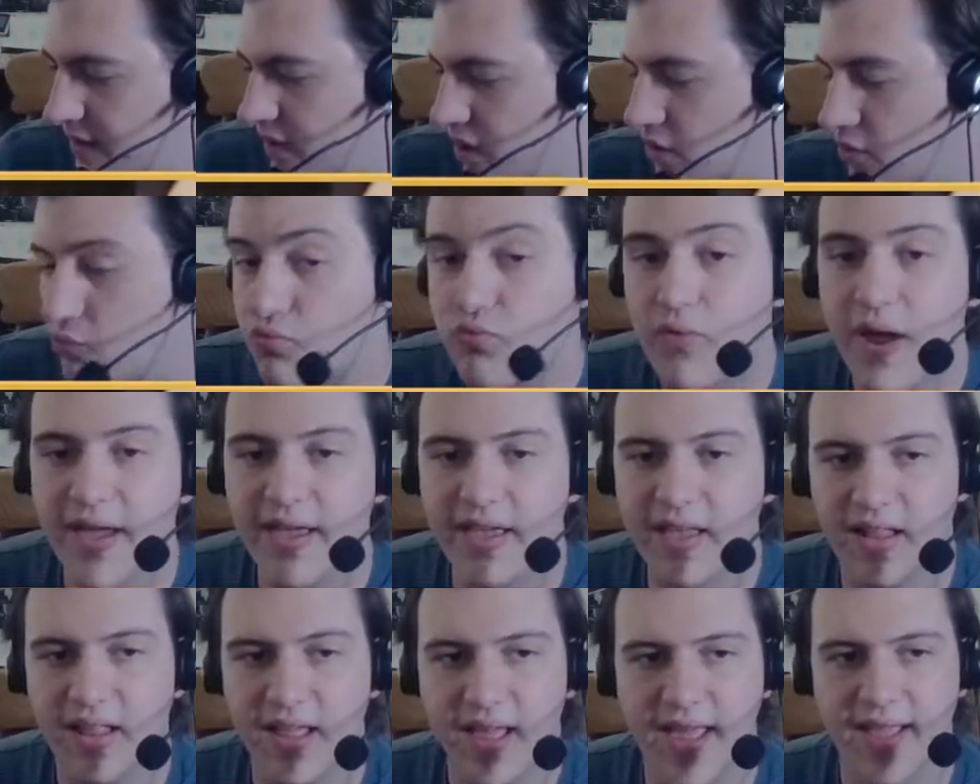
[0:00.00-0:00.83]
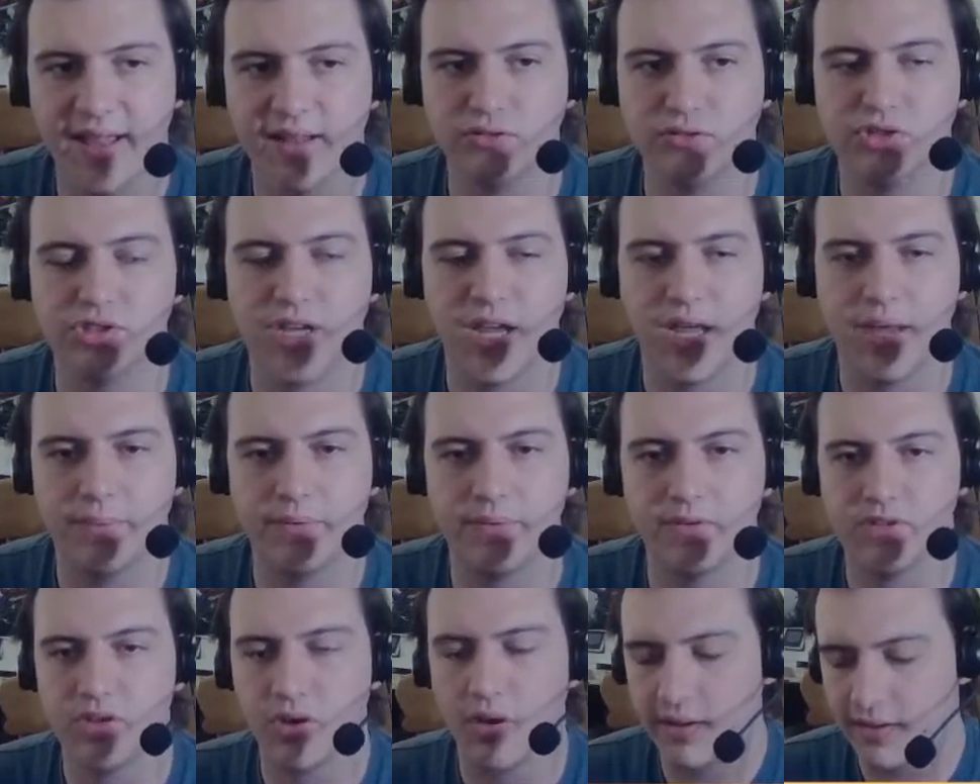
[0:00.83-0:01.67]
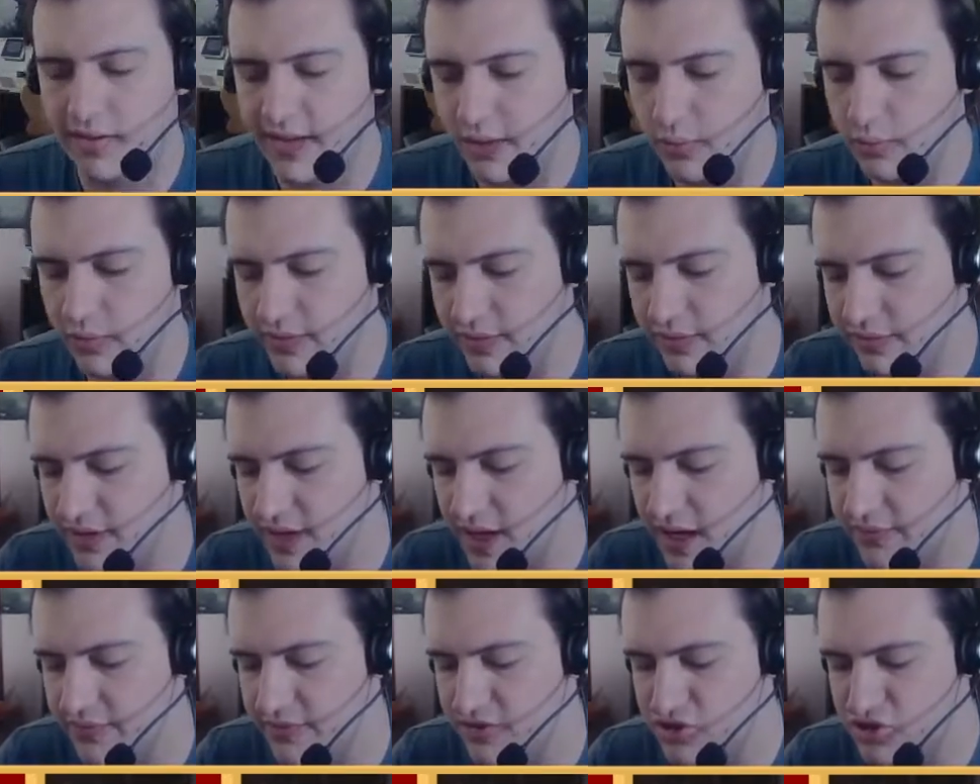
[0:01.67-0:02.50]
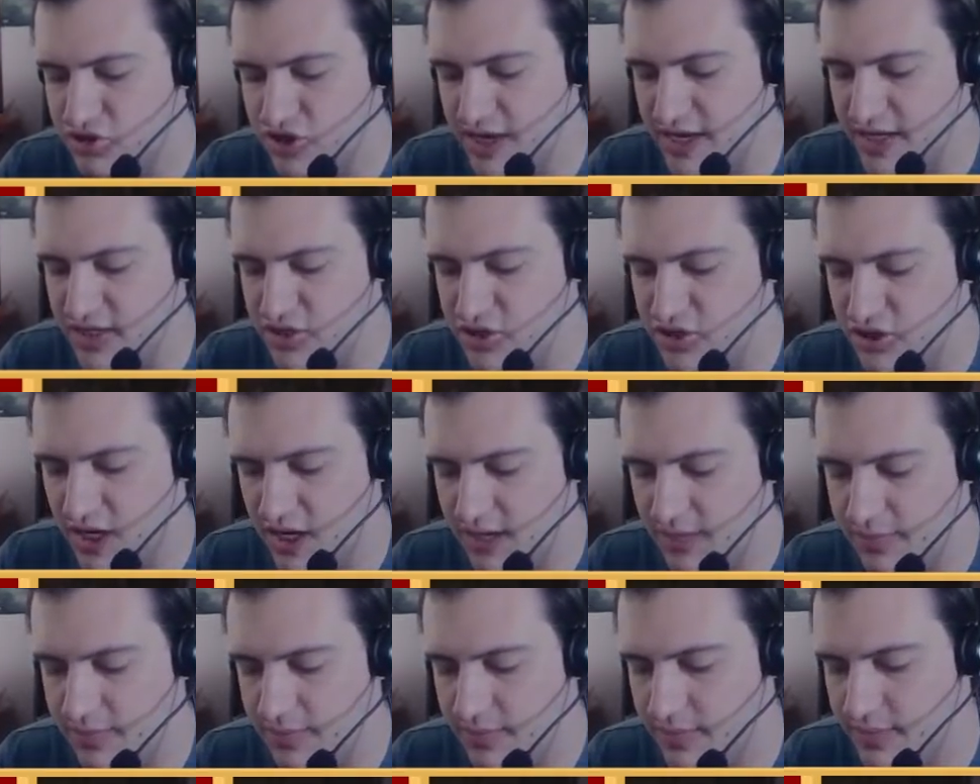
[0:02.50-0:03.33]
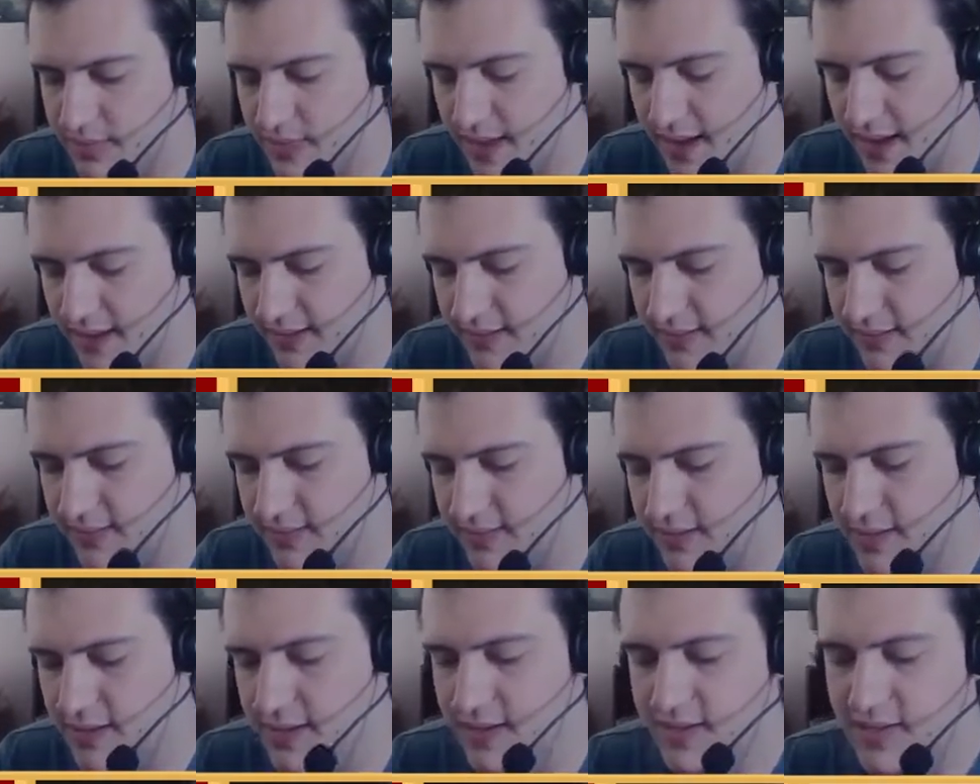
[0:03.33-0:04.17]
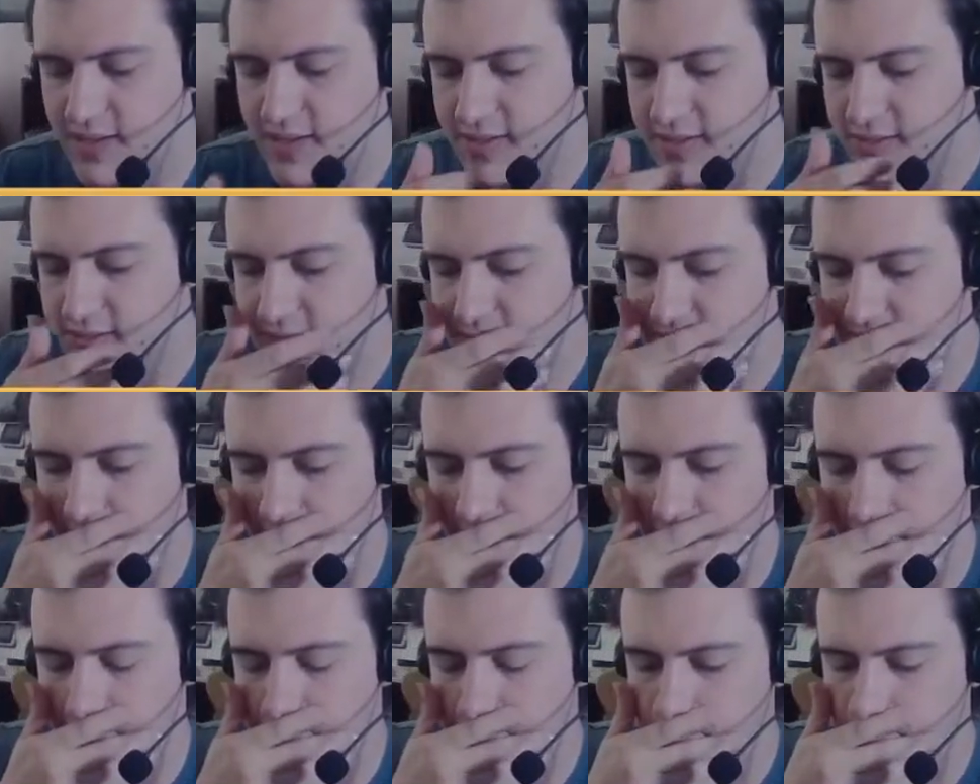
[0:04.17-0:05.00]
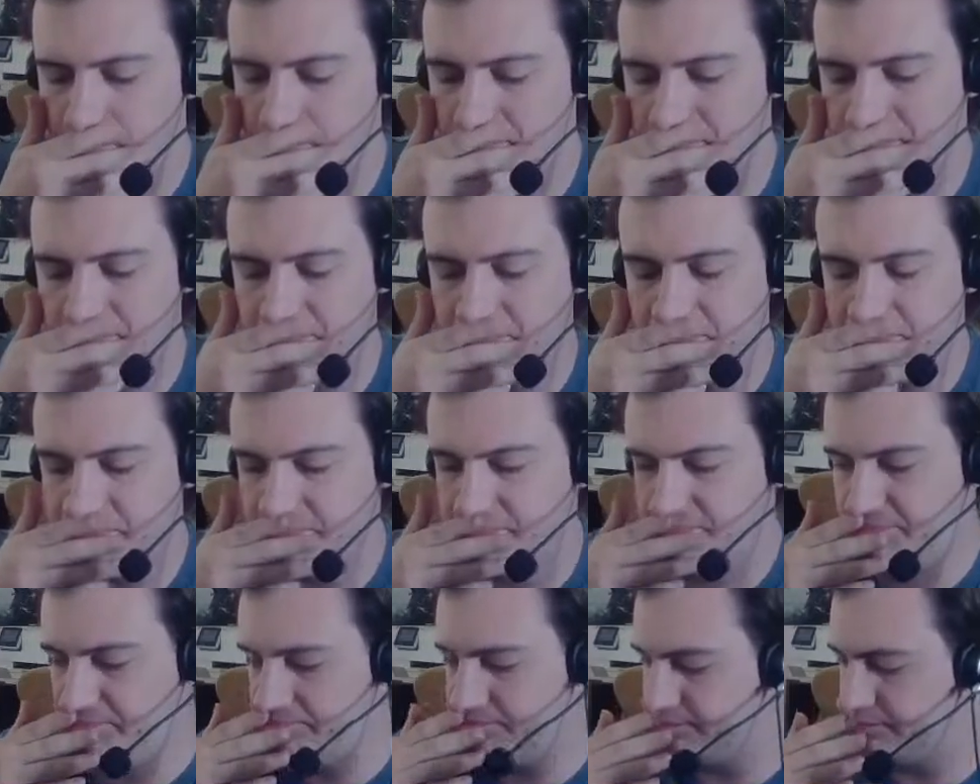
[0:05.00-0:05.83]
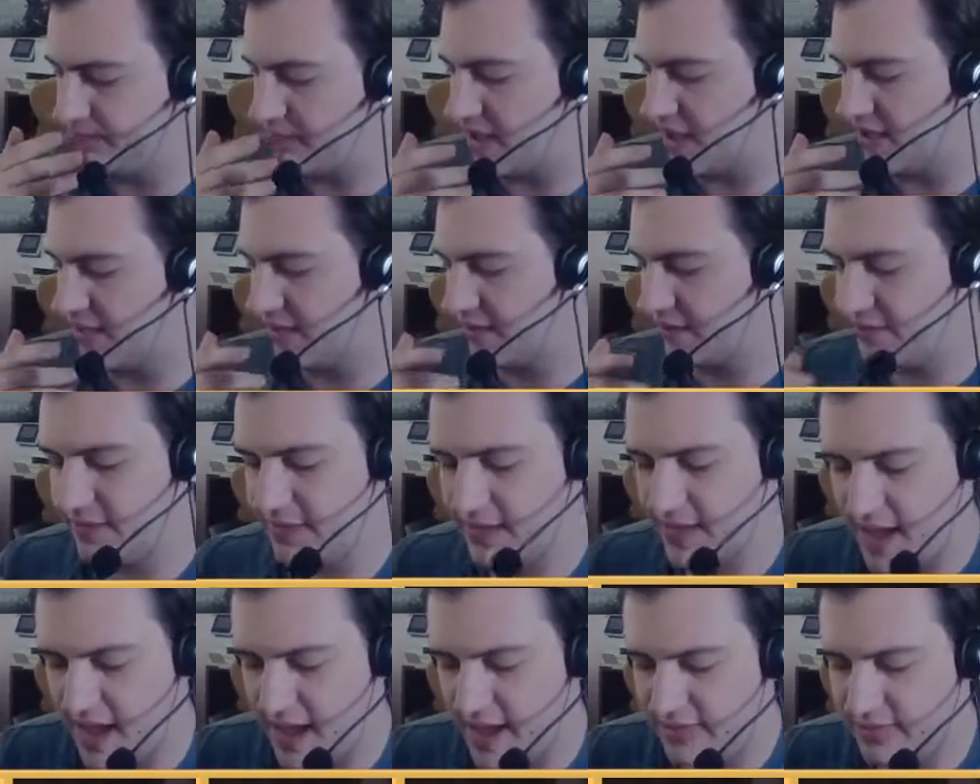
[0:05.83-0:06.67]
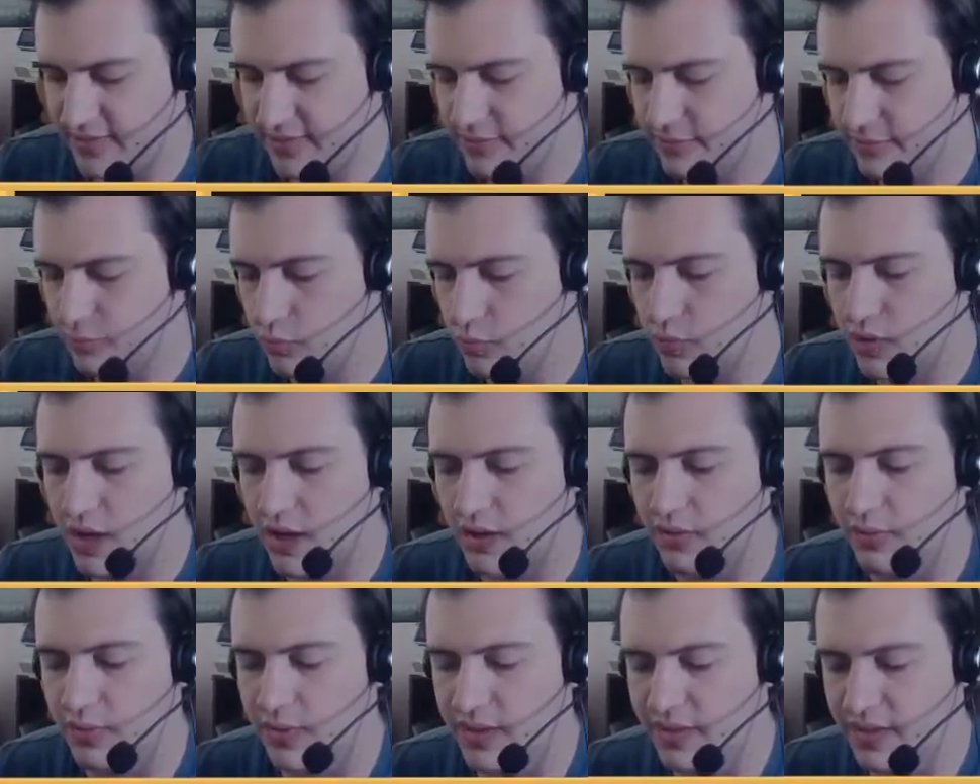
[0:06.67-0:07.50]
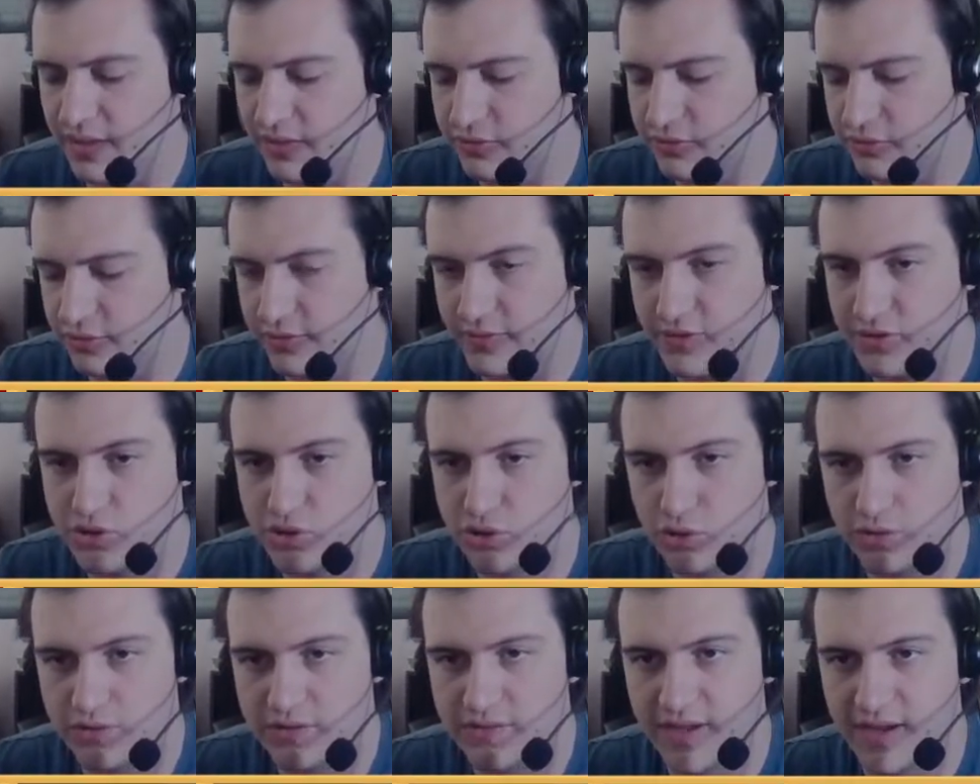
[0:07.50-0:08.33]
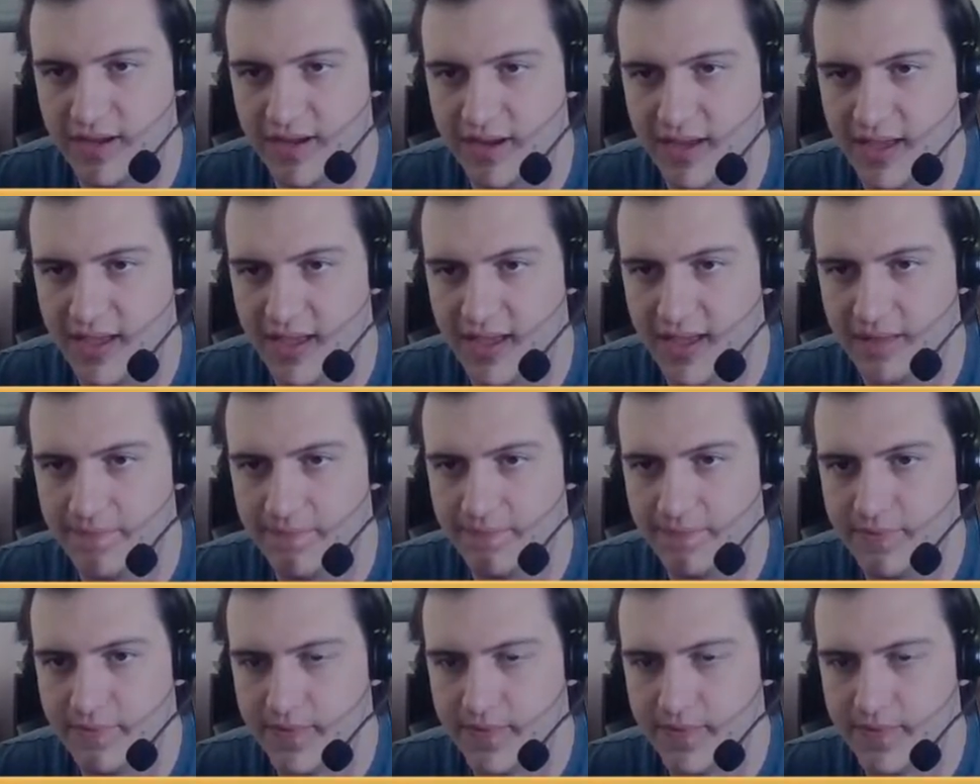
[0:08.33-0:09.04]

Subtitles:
regular L shape, and so I'd like one that's kind of a J shape next. So I think for that, we'll go with a sort of a short side here.